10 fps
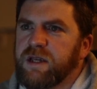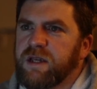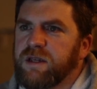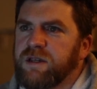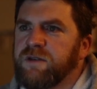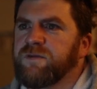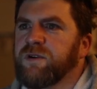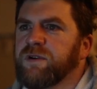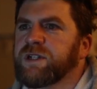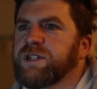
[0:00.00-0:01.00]
you've
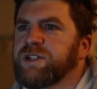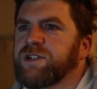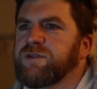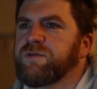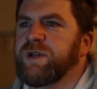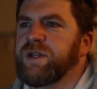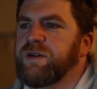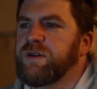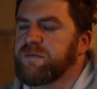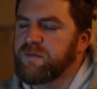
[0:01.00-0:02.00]
got
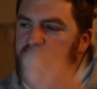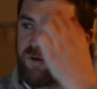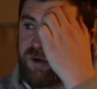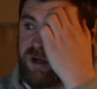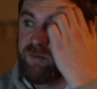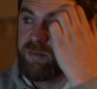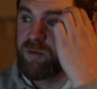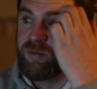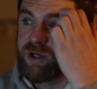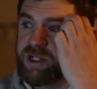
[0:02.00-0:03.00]
when a
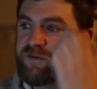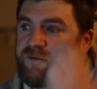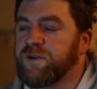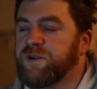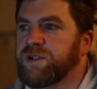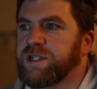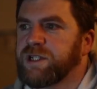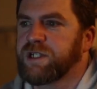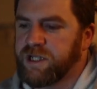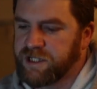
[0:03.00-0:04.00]
blueprint is
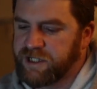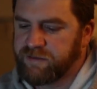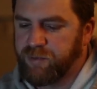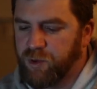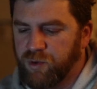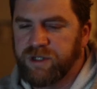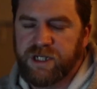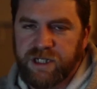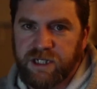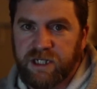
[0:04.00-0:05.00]
first either spawned
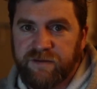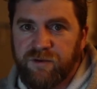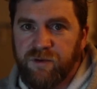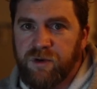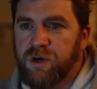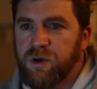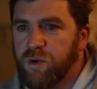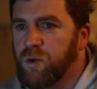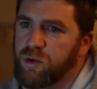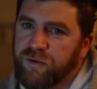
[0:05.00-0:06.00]
in a level
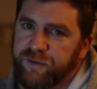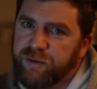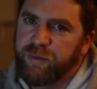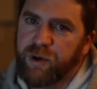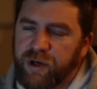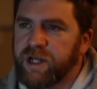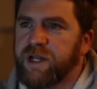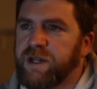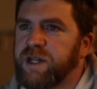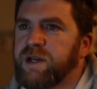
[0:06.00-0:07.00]
or if you put it
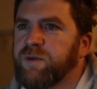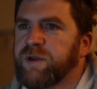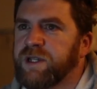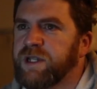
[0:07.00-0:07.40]
in there within the